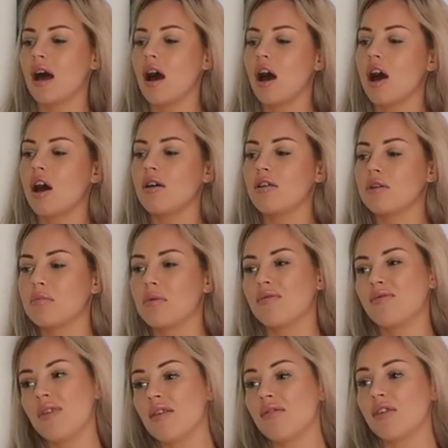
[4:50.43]
You put
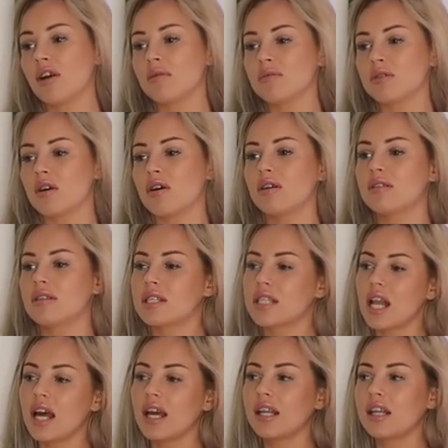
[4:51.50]
flip-flops on,
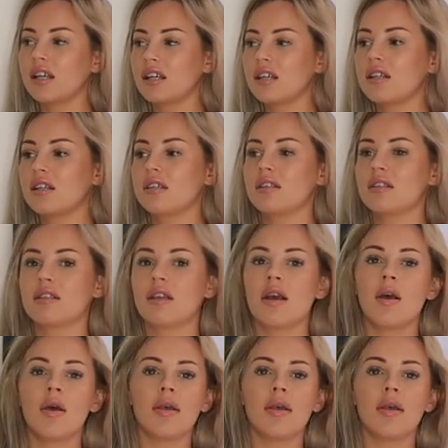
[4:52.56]
sliders,